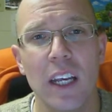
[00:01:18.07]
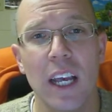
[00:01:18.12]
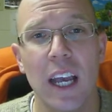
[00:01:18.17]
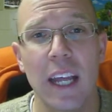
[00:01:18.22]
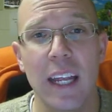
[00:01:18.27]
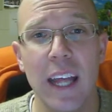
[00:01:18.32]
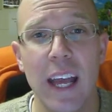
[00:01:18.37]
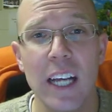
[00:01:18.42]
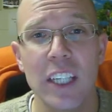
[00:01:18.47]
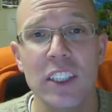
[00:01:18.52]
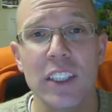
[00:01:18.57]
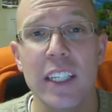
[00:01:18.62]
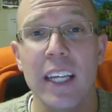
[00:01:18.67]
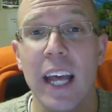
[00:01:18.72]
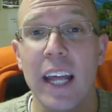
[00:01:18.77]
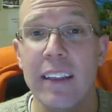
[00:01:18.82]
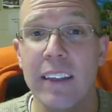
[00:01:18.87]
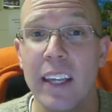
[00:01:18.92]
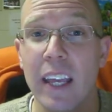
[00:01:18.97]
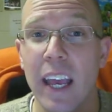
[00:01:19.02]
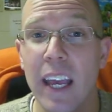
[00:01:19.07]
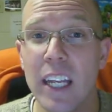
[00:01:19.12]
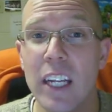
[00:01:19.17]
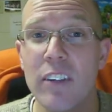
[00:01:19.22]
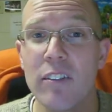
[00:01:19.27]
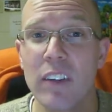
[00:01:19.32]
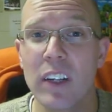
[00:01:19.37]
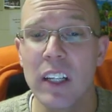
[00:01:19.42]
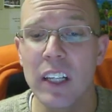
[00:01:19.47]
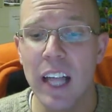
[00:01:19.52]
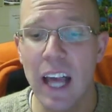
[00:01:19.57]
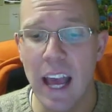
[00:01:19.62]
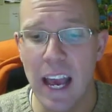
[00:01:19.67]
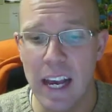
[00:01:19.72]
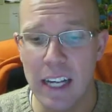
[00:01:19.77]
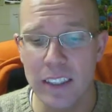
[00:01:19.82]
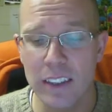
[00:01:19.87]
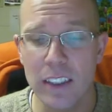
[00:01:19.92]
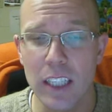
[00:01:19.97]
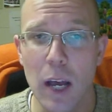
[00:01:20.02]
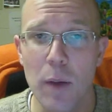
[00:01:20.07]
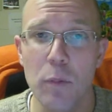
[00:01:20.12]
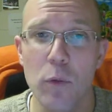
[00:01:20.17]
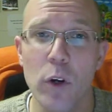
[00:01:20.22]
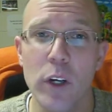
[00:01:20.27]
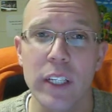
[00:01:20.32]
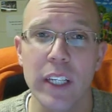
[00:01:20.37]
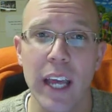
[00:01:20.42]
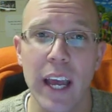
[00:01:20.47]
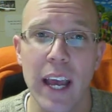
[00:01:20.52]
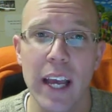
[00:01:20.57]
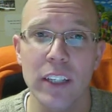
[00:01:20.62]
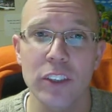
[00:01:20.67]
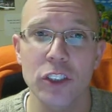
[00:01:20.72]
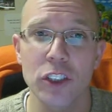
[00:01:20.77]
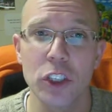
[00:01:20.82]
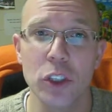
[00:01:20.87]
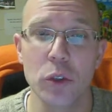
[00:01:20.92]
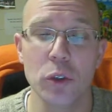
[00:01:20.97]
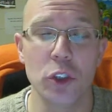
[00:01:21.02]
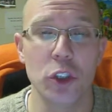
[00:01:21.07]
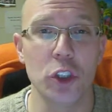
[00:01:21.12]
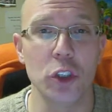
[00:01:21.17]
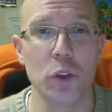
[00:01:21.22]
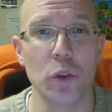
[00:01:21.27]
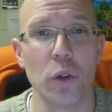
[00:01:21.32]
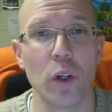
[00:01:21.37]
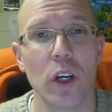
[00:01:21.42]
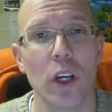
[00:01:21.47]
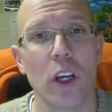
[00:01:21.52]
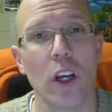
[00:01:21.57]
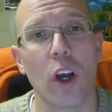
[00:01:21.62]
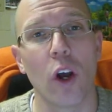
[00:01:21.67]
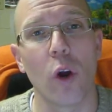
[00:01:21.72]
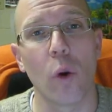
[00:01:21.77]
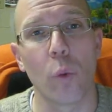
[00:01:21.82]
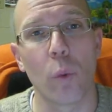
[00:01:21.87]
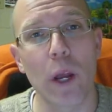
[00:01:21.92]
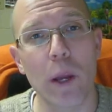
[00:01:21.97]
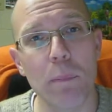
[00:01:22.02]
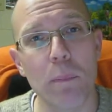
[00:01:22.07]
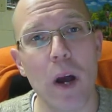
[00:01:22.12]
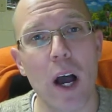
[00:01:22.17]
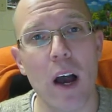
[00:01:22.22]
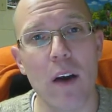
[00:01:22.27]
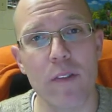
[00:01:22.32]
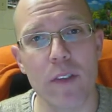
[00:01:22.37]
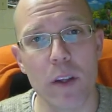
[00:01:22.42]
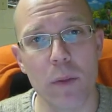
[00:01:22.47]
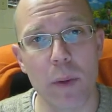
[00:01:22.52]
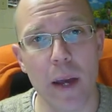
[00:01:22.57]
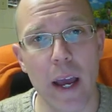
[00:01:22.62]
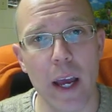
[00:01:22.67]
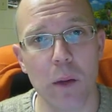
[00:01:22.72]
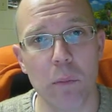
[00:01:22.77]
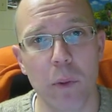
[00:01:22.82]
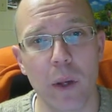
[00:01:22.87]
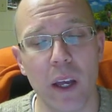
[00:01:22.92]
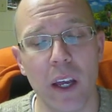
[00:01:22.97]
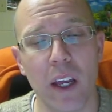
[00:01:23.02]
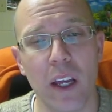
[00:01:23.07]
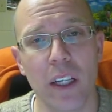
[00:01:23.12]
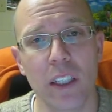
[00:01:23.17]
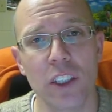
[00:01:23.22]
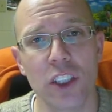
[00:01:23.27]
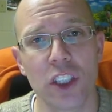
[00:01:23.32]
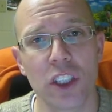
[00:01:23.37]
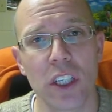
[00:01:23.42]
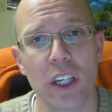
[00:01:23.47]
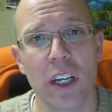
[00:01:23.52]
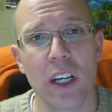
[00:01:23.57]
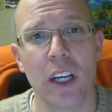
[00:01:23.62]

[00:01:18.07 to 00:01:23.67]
and actually at the end of class, I'm going to ask you to rip off the back page,